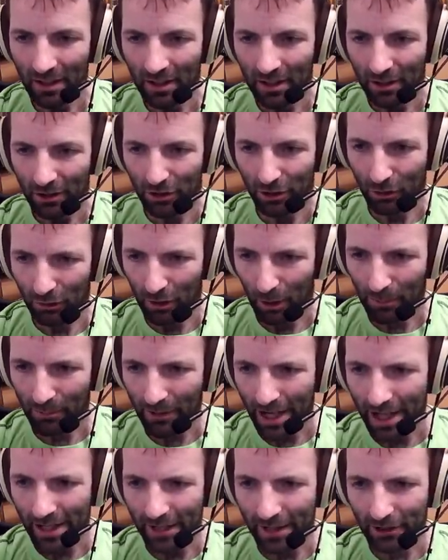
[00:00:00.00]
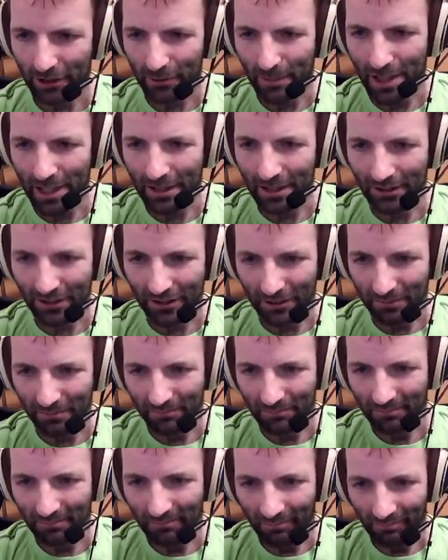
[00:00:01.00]
Scrub radius means
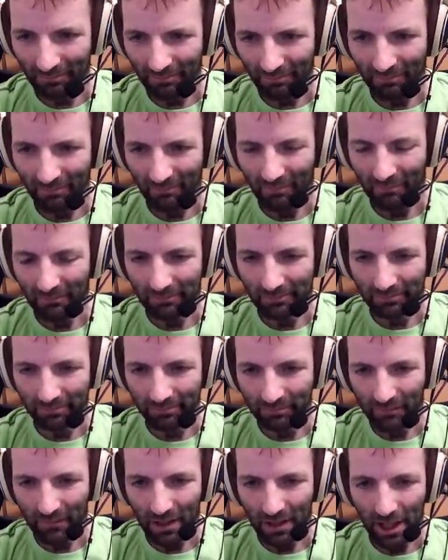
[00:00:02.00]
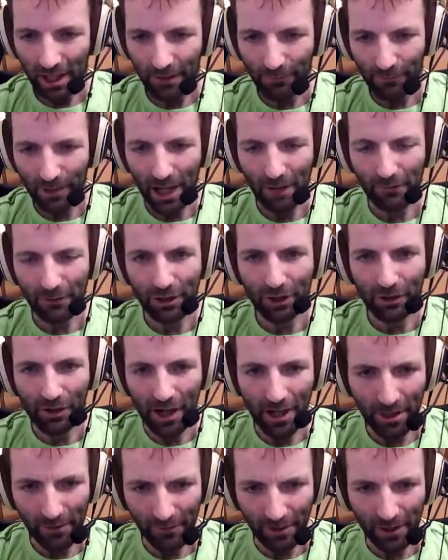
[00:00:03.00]
if we have a
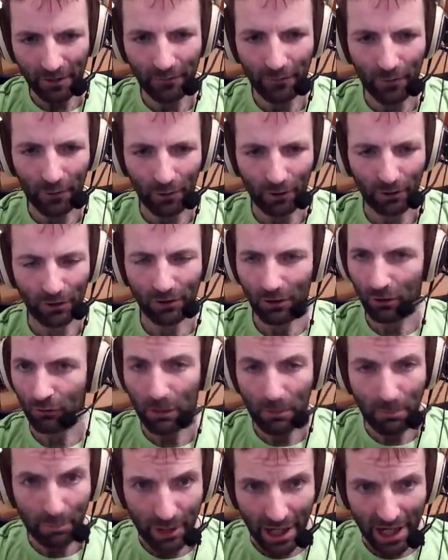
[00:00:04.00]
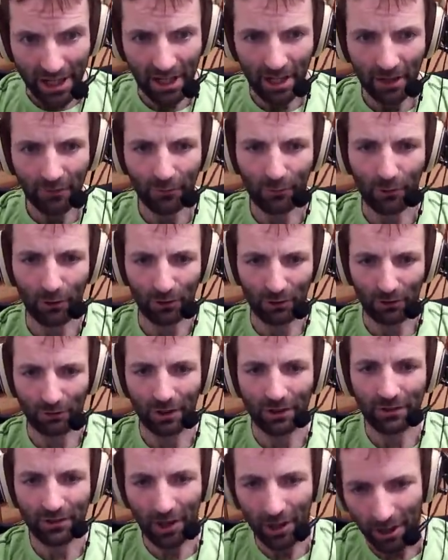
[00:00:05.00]
driving force or a braking force on
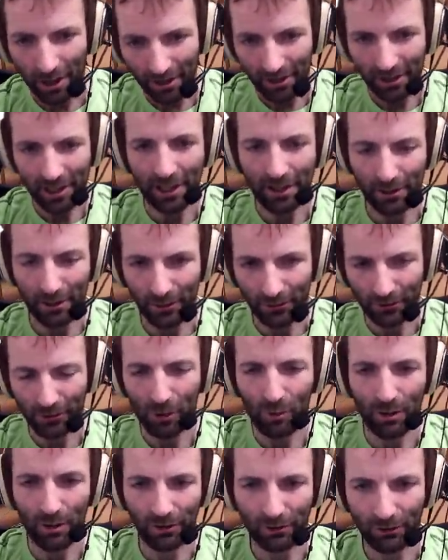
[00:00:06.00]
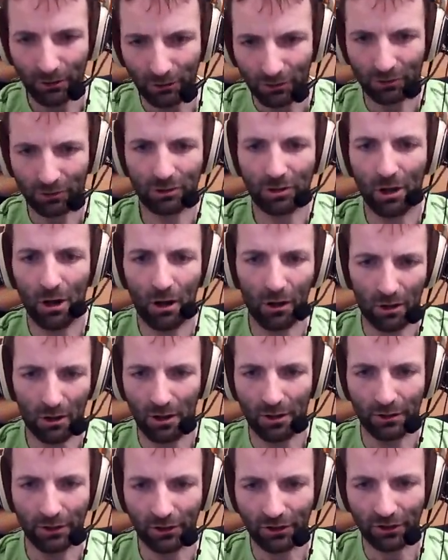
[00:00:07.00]
the tire, it also wants to tug
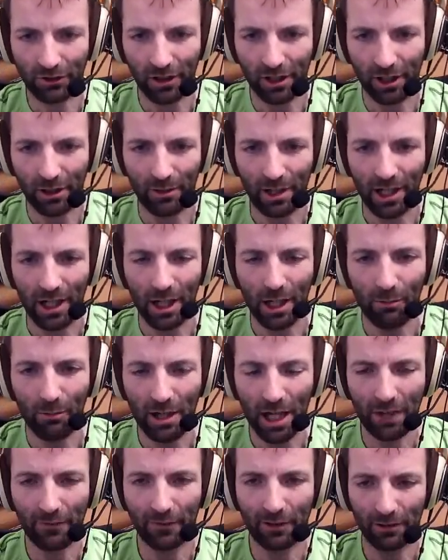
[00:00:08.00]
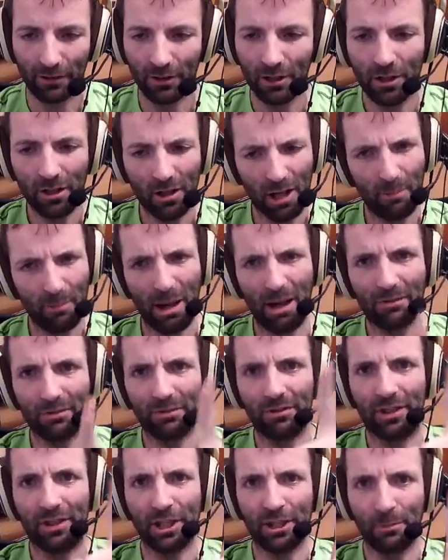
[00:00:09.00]
on the steering. And we have about
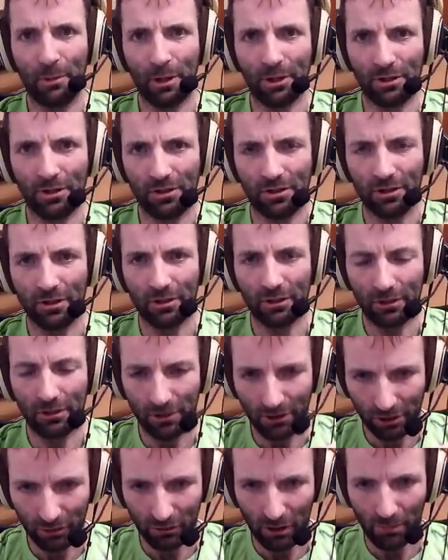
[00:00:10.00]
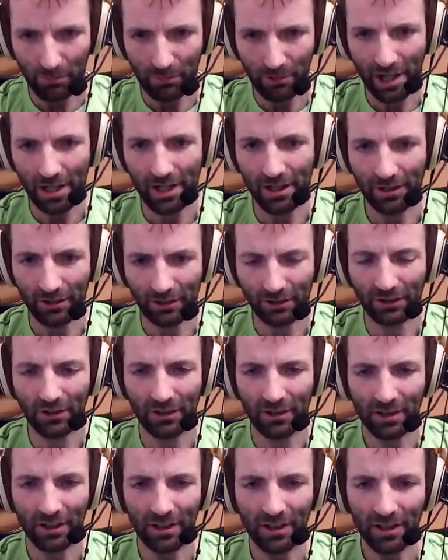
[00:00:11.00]
this much scrub
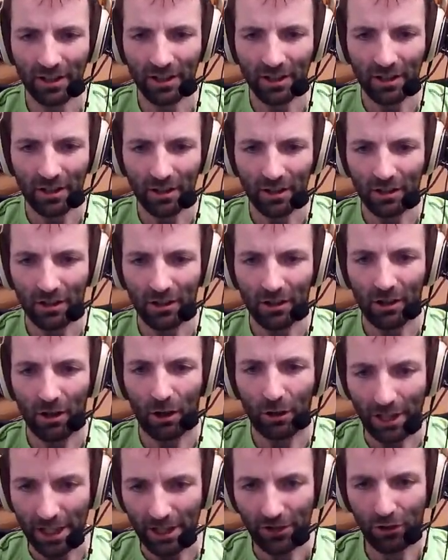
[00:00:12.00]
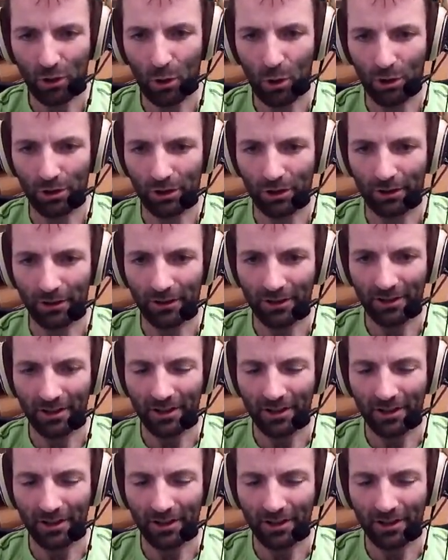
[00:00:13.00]
radius on each corner,